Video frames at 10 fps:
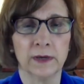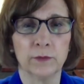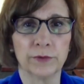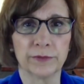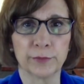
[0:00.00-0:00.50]

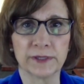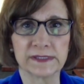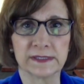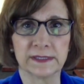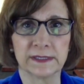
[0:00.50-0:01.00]
with the
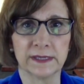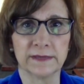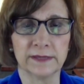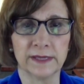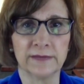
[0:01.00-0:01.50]
president
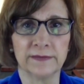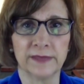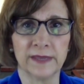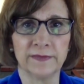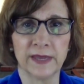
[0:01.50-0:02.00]
and, and,
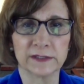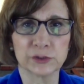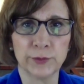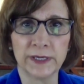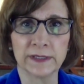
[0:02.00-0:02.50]
and that
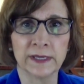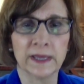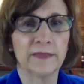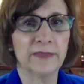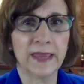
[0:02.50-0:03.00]
tweet.
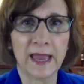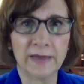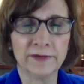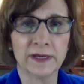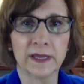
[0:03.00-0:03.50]
They
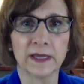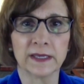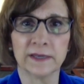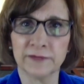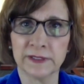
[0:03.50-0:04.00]
haven't
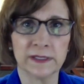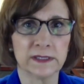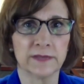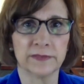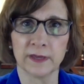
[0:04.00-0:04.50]
given
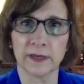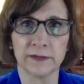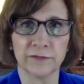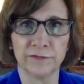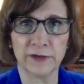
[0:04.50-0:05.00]
the
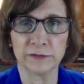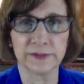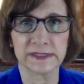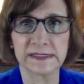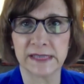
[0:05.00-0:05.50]
Fed,
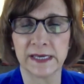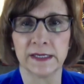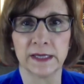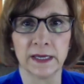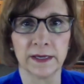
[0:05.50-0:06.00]
the state
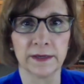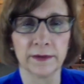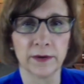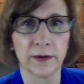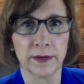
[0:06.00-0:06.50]
uh,
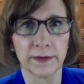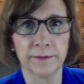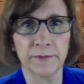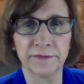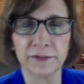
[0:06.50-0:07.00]
uh,
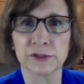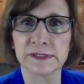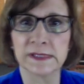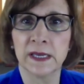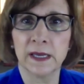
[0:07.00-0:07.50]

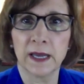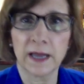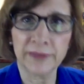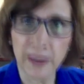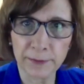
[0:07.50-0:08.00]
officials
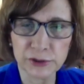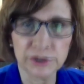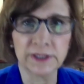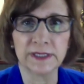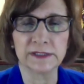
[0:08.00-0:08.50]
the
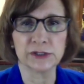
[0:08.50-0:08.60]
opportunity to